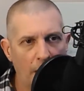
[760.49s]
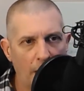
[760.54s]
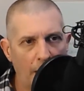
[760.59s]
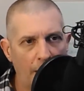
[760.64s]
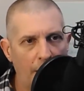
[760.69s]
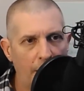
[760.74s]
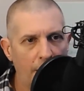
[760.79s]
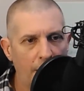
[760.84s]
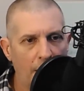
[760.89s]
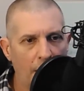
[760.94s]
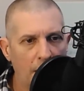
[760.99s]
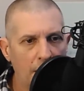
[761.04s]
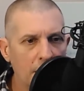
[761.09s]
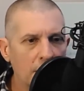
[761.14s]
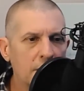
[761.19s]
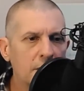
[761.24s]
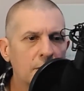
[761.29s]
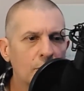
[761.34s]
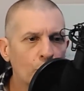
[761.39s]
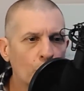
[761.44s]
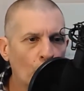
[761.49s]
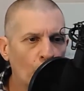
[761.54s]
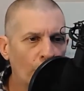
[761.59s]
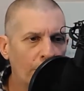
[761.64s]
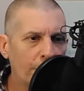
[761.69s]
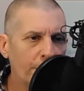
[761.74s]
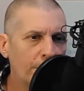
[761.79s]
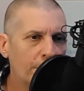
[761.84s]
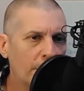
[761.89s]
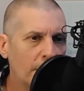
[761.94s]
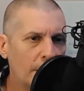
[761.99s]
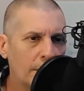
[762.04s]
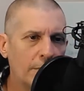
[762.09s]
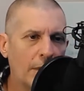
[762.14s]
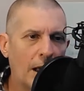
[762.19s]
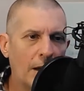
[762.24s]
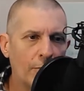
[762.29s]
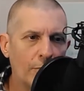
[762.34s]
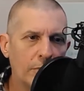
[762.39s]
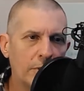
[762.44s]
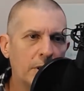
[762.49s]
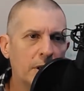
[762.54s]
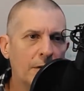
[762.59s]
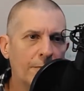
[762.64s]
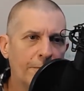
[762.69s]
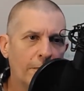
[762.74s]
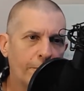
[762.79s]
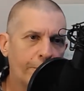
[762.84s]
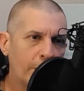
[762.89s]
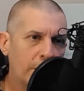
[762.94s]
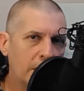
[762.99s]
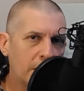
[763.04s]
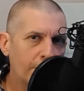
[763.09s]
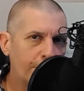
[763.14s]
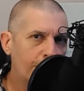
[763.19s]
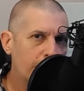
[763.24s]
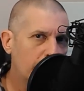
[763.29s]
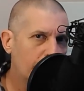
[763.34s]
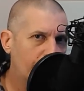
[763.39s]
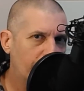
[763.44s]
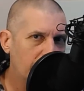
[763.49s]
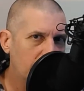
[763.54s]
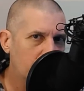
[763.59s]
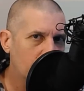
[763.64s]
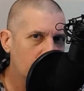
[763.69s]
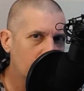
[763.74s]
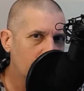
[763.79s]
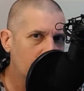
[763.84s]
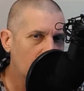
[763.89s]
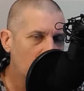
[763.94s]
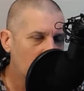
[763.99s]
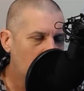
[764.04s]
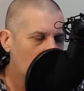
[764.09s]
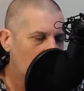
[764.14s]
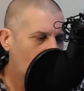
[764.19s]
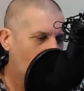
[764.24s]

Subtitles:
And this is one that I would give a 50-50 to.